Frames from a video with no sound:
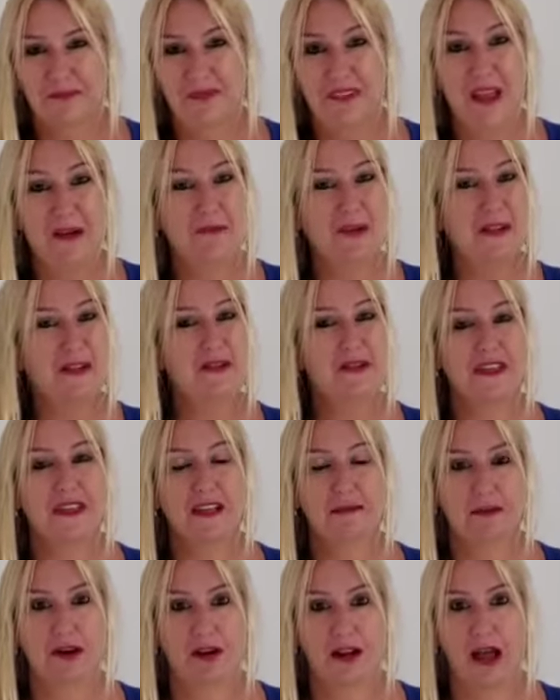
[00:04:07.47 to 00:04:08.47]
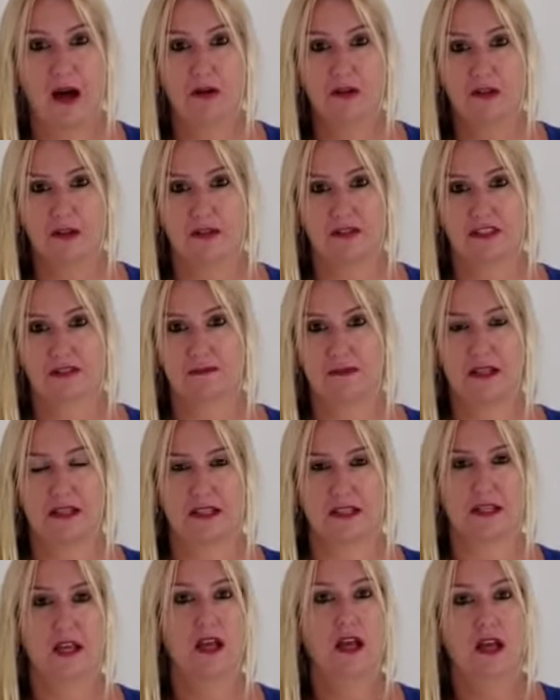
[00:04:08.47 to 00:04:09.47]
And when you think about how tourism
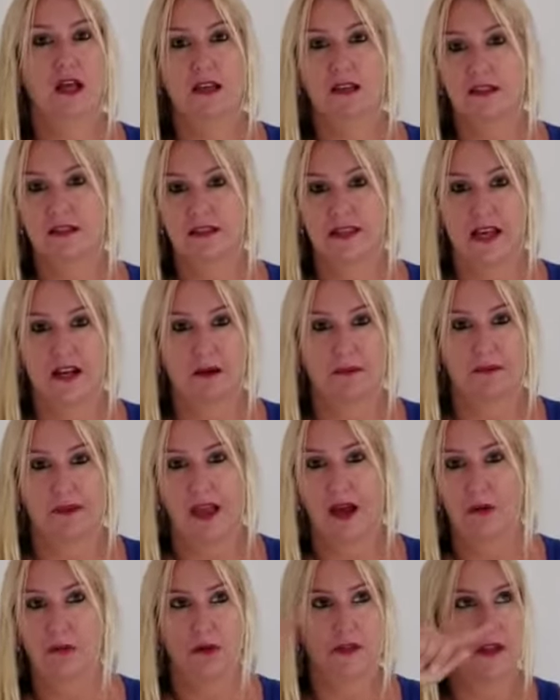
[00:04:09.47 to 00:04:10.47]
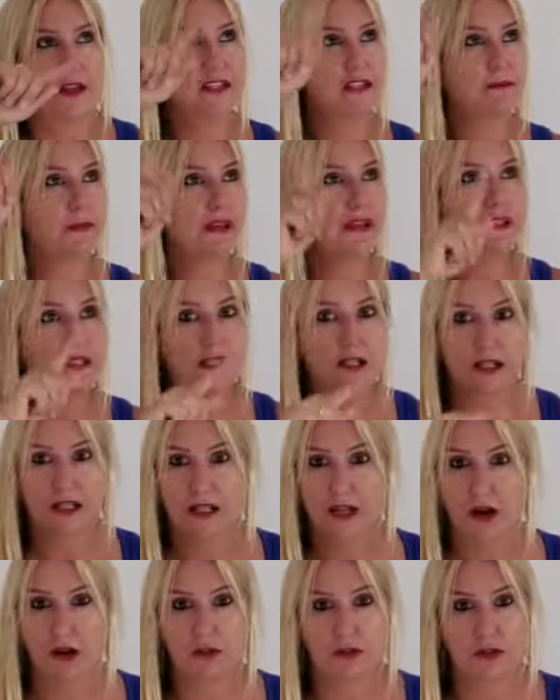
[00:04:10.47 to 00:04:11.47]
is set up now, well, that's basically
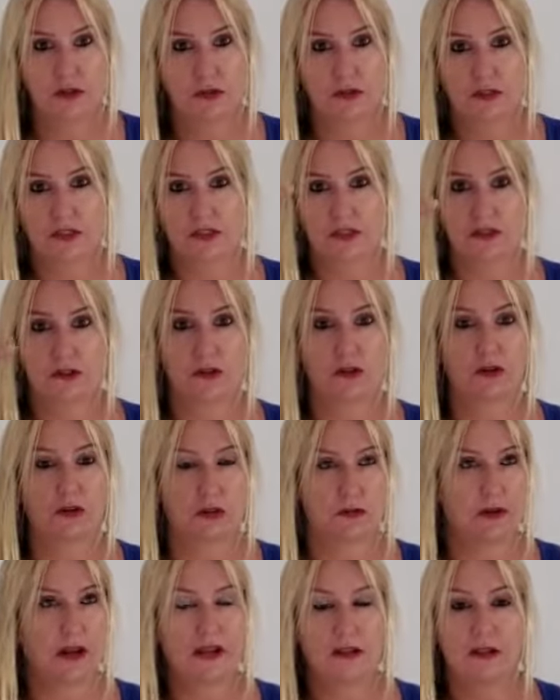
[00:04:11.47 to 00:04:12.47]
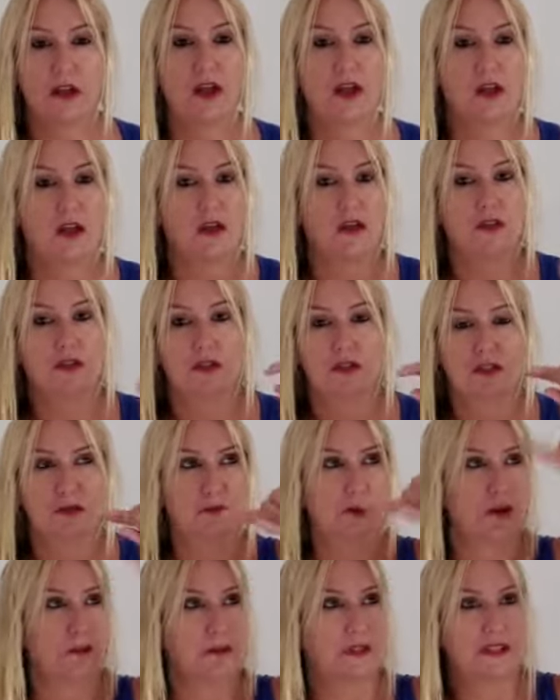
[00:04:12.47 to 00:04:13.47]
how the tour still goes, right? Tourism
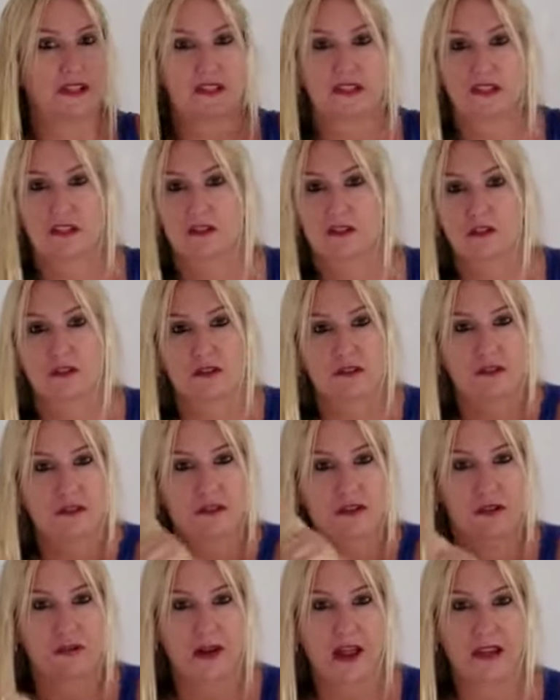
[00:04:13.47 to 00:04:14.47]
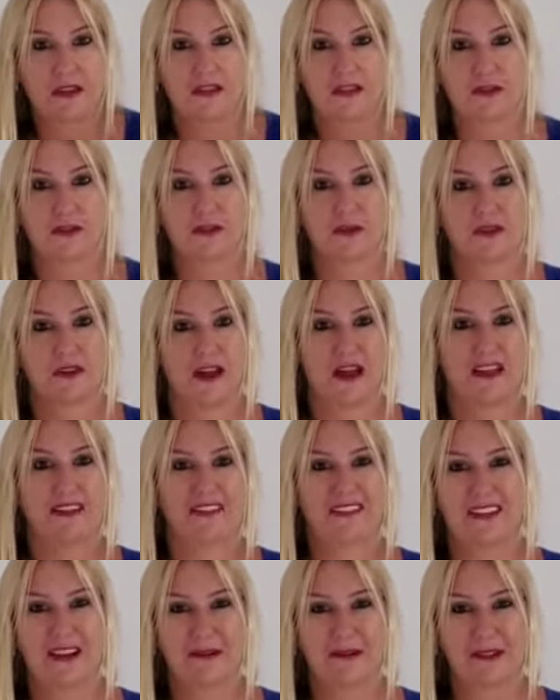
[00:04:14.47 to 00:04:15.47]
companies still do this Grand Tour
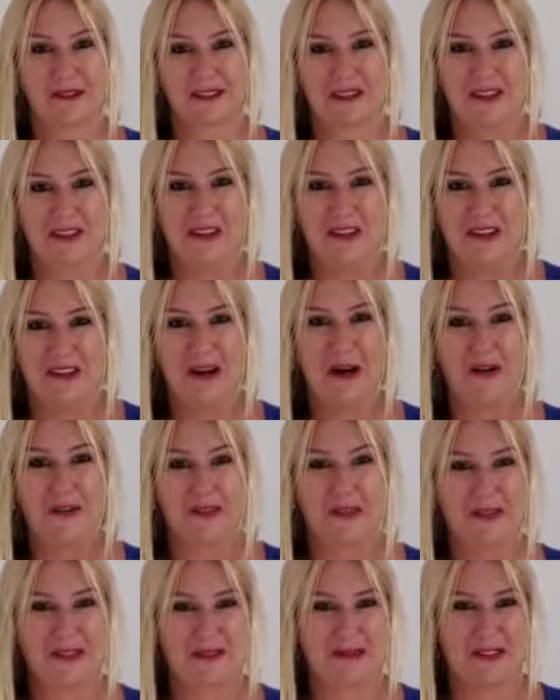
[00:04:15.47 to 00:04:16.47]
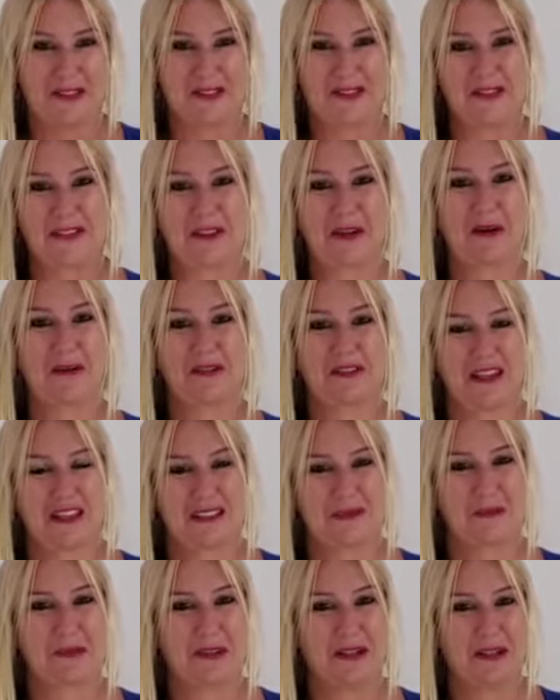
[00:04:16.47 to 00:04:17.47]
that was done hundreds of years ago, so
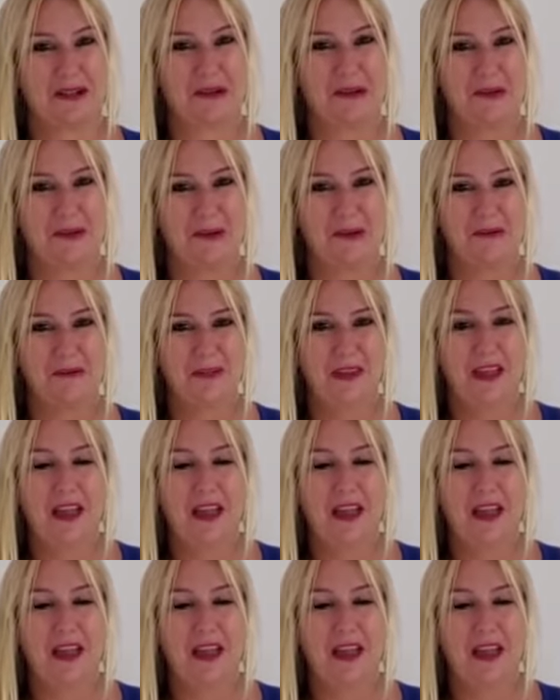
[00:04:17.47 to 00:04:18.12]
that's pretty cool.